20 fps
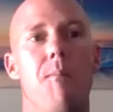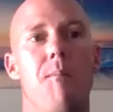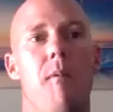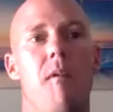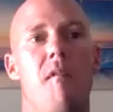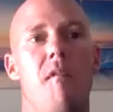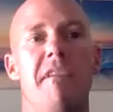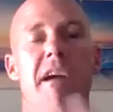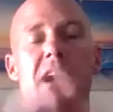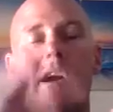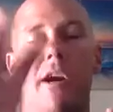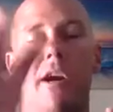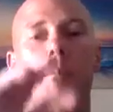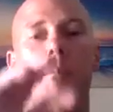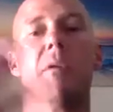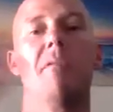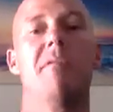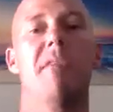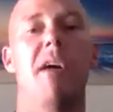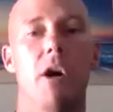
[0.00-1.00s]

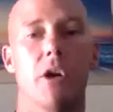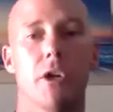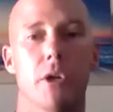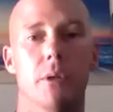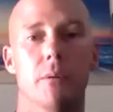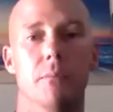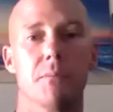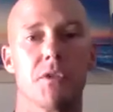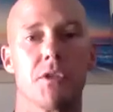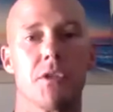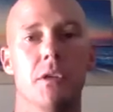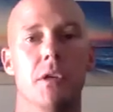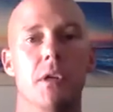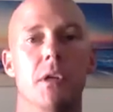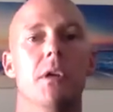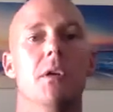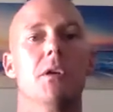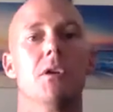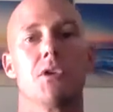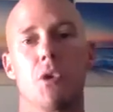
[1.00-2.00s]
variable volumes.
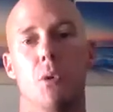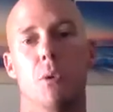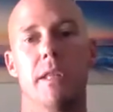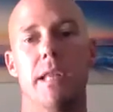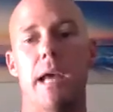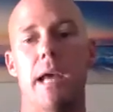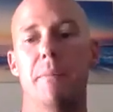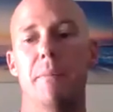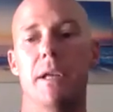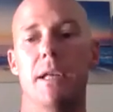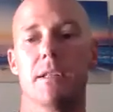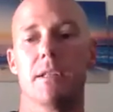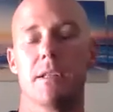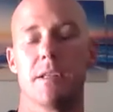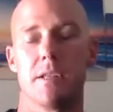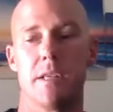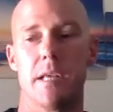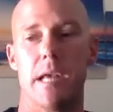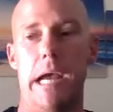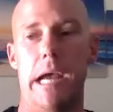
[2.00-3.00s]
So what that means
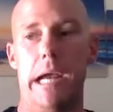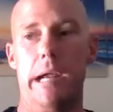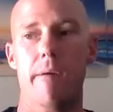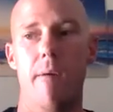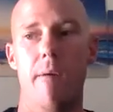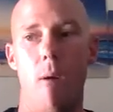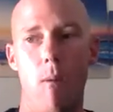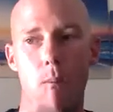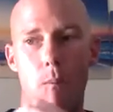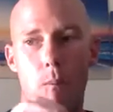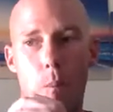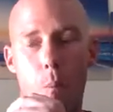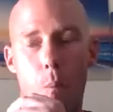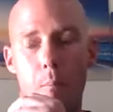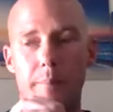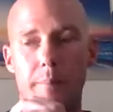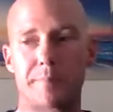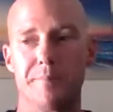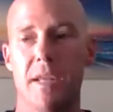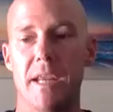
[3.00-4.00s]
is, say,
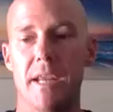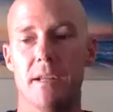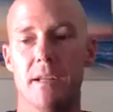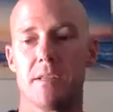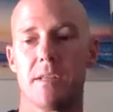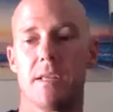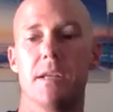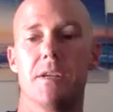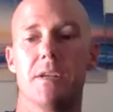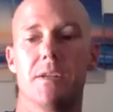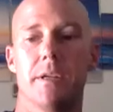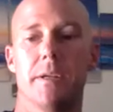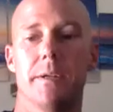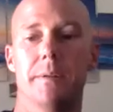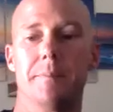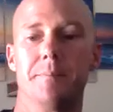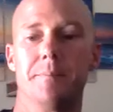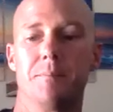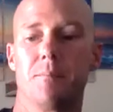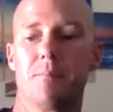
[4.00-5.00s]
in
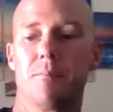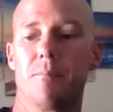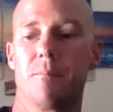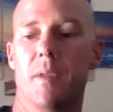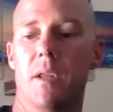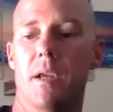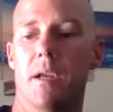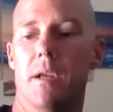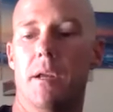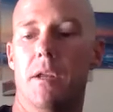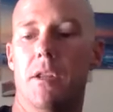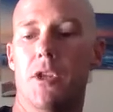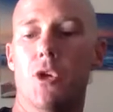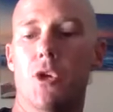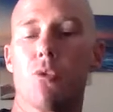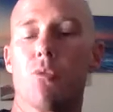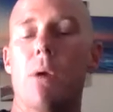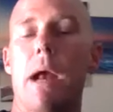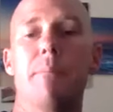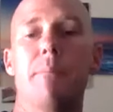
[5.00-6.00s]
season,
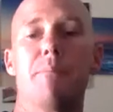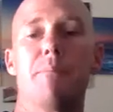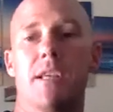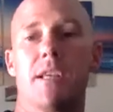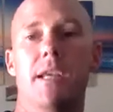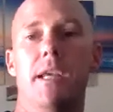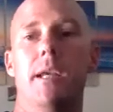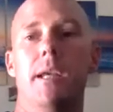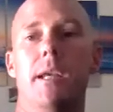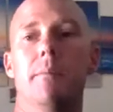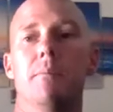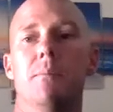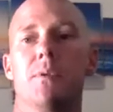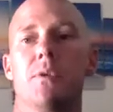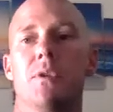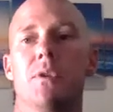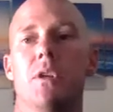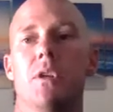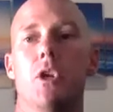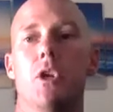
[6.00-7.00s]
your rep
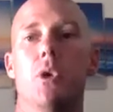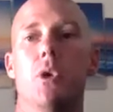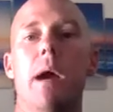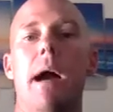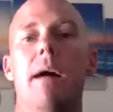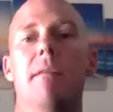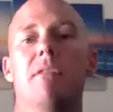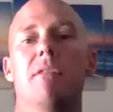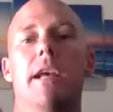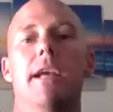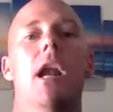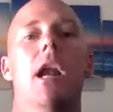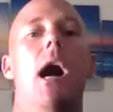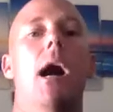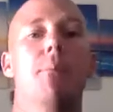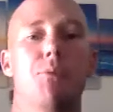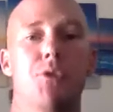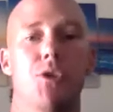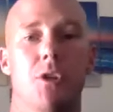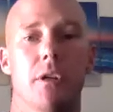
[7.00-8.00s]
schemes, you have like an
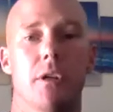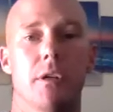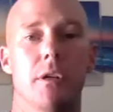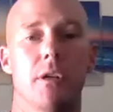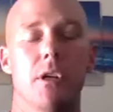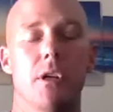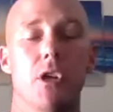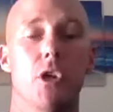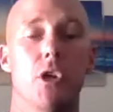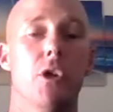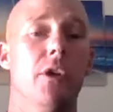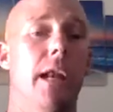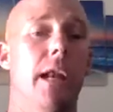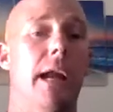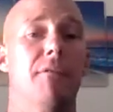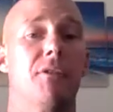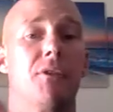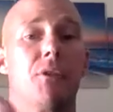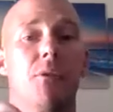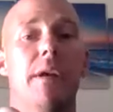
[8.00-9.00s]
option. You could
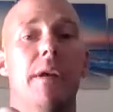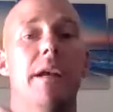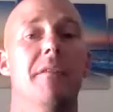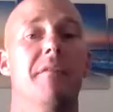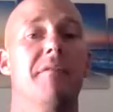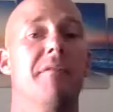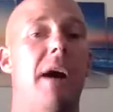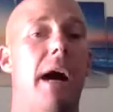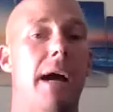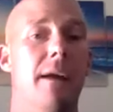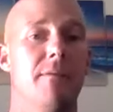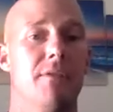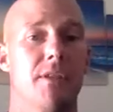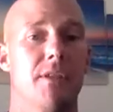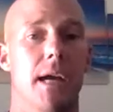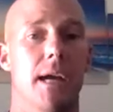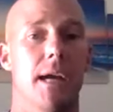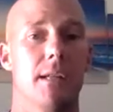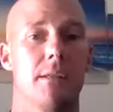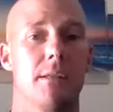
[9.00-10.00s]
have 3 to 5
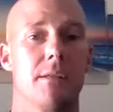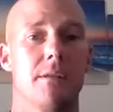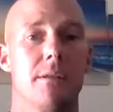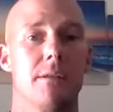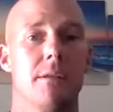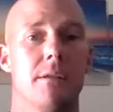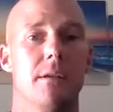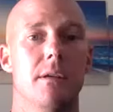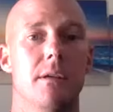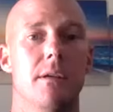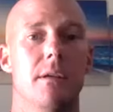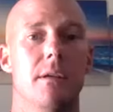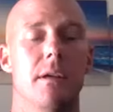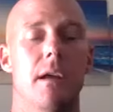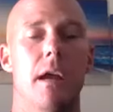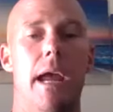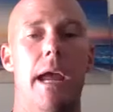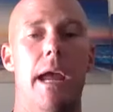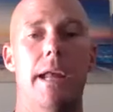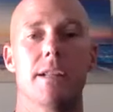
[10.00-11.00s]
sets
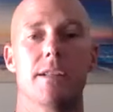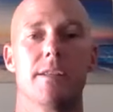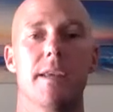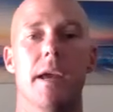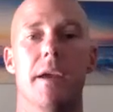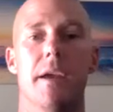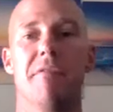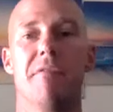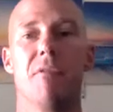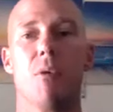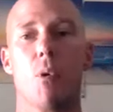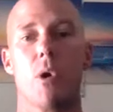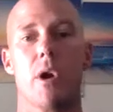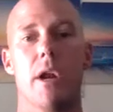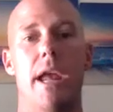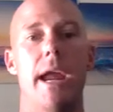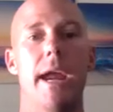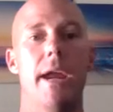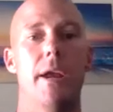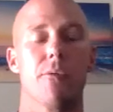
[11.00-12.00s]
and say 4 to
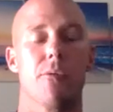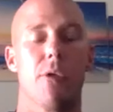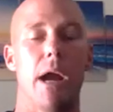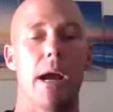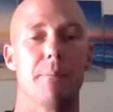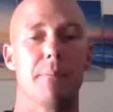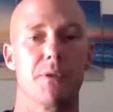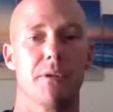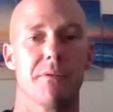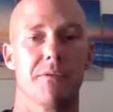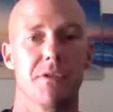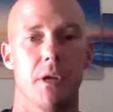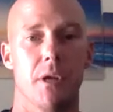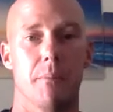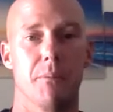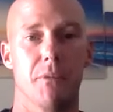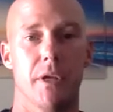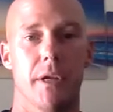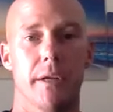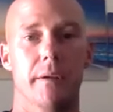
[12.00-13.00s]
8 reps of
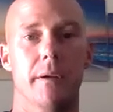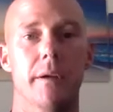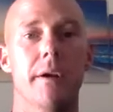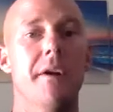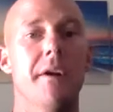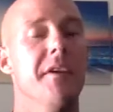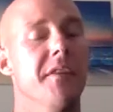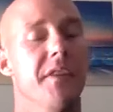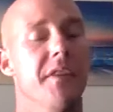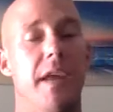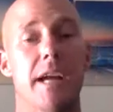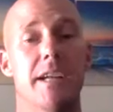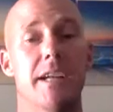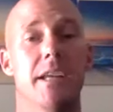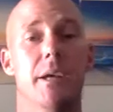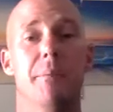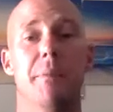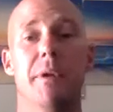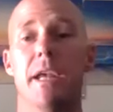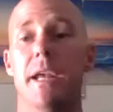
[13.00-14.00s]
something. The
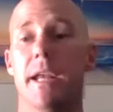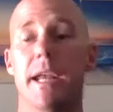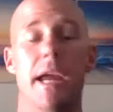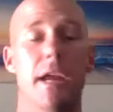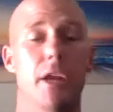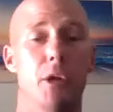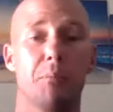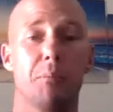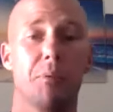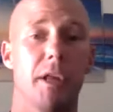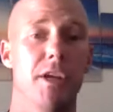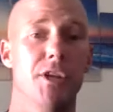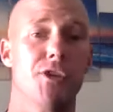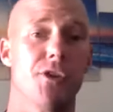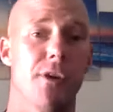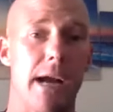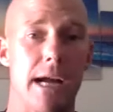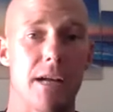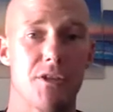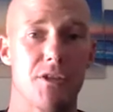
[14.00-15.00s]
idea being, hey, you played your
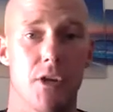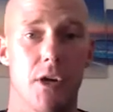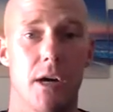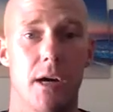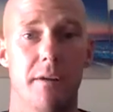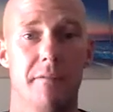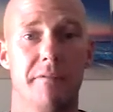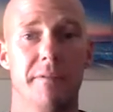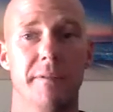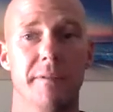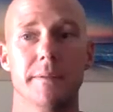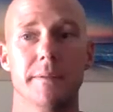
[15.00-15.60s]
ass off